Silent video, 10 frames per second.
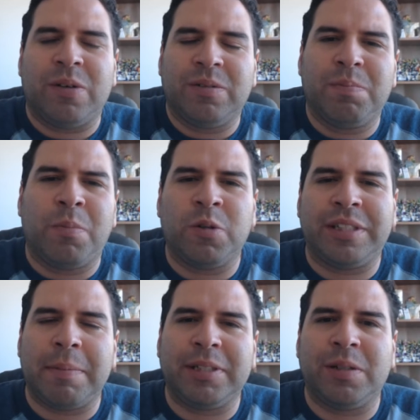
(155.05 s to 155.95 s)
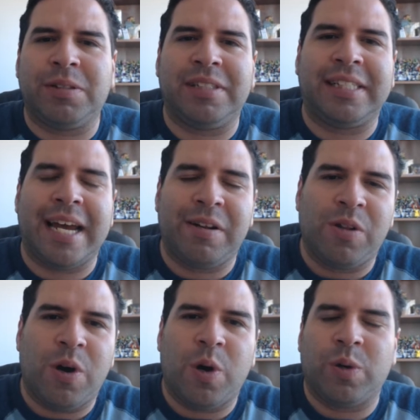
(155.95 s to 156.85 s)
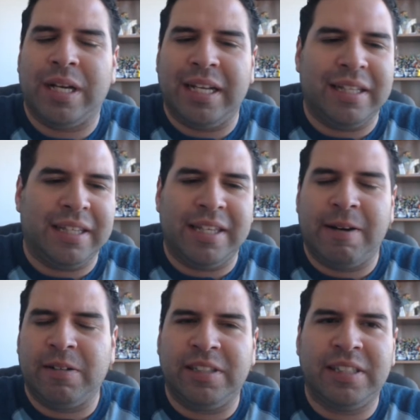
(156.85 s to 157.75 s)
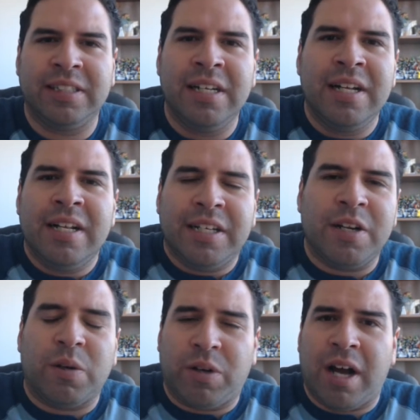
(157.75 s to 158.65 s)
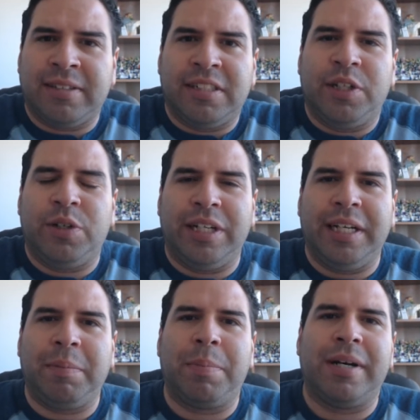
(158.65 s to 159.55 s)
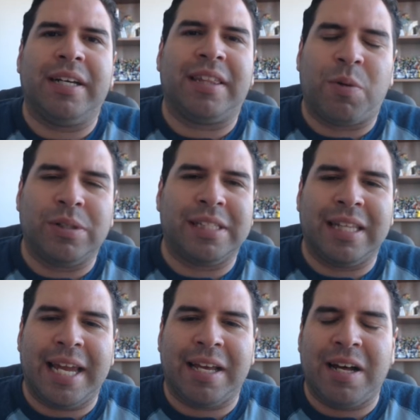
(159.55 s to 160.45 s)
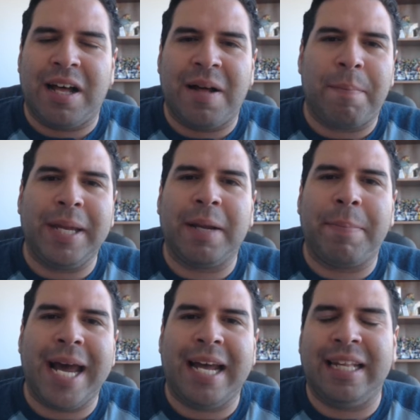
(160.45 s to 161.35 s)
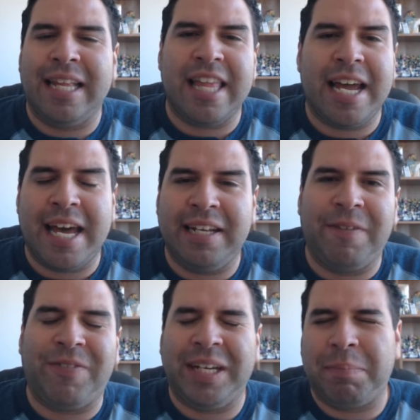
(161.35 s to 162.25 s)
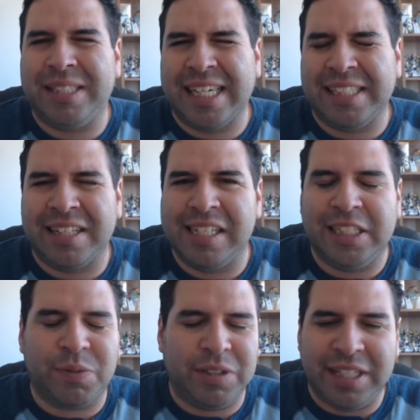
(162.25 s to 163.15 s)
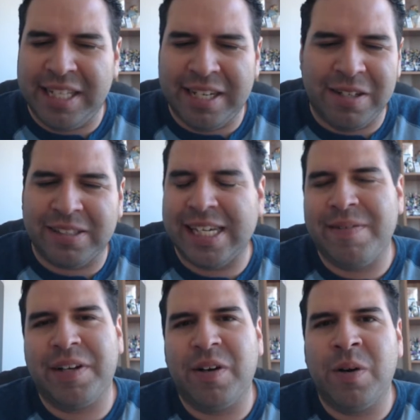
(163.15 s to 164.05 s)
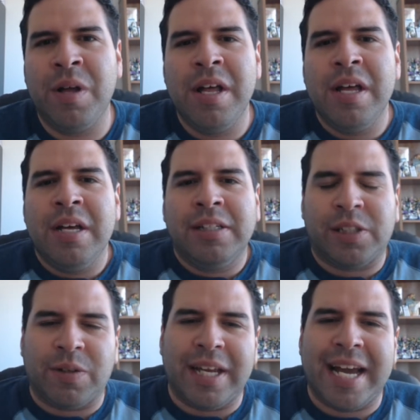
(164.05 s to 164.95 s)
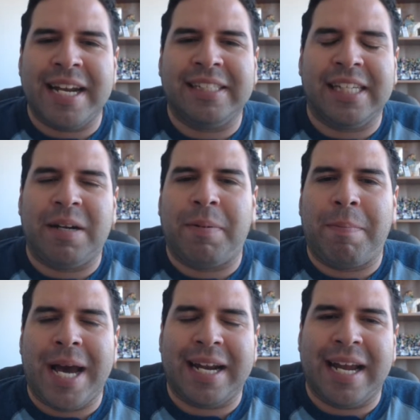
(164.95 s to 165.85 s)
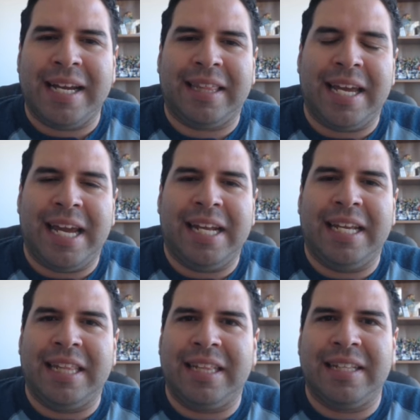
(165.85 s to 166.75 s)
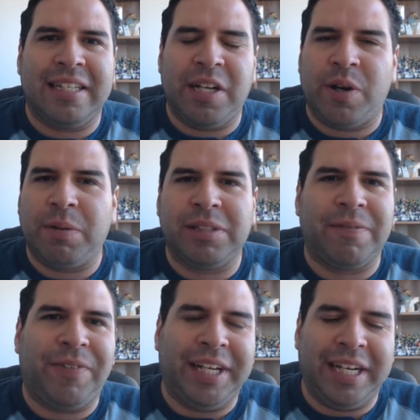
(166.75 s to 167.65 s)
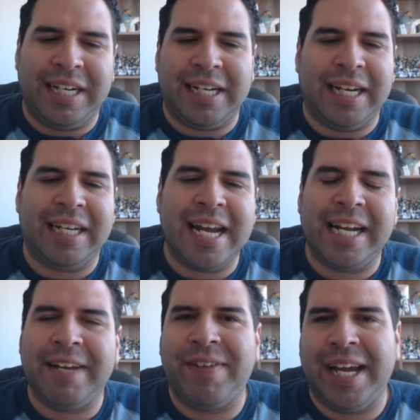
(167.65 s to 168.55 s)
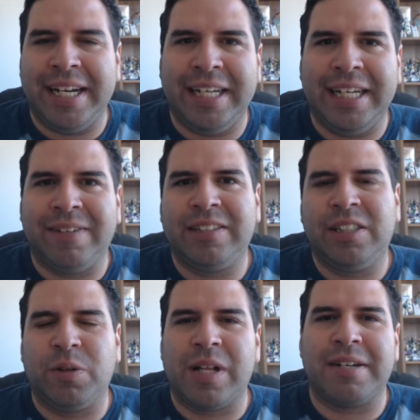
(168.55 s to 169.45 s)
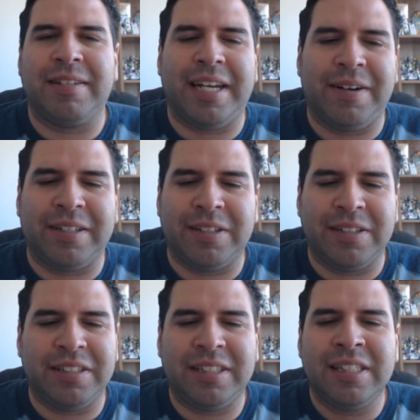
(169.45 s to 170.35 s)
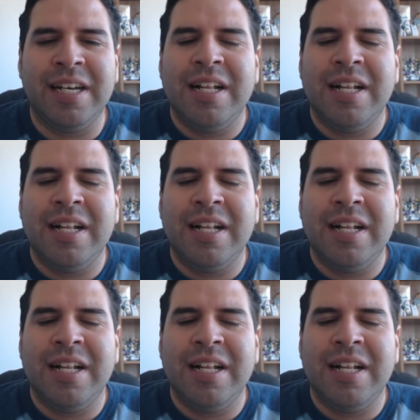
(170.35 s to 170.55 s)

most episodes are standalone, and there's continuity, but there wasn't like a big bad that they had to defeat besides the Lich, which they did a long time ago. So they kind of set up a bad guy at the end, and he was defeated, and they kind of give an ending to a lot of the characters.